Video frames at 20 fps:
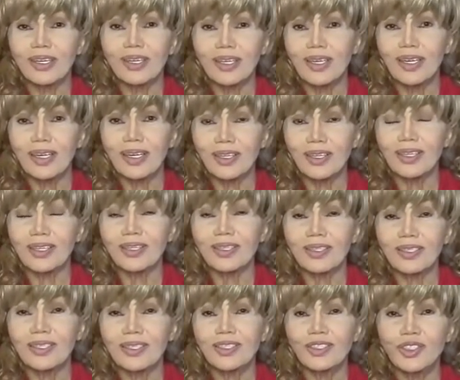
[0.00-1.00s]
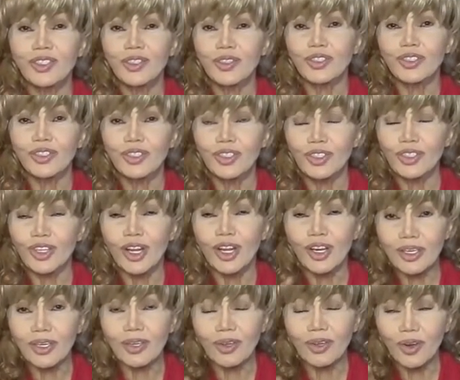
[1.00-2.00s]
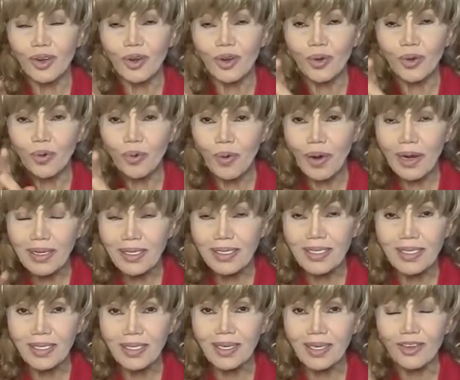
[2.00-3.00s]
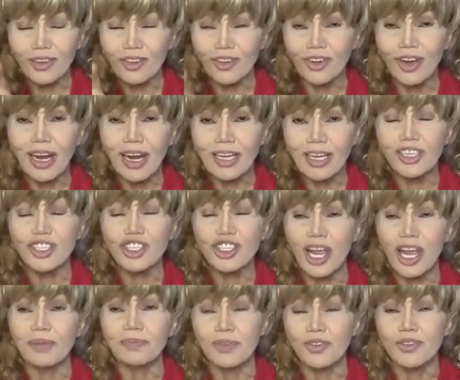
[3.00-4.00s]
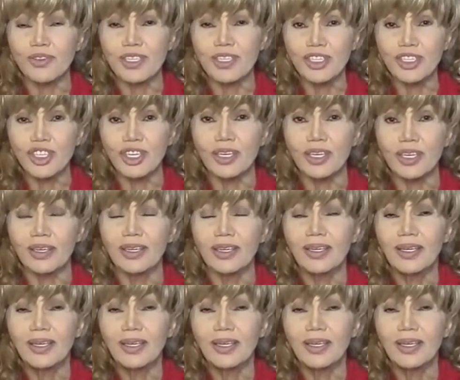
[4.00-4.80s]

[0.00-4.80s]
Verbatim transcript: a, you you're not quite a crackerjack musician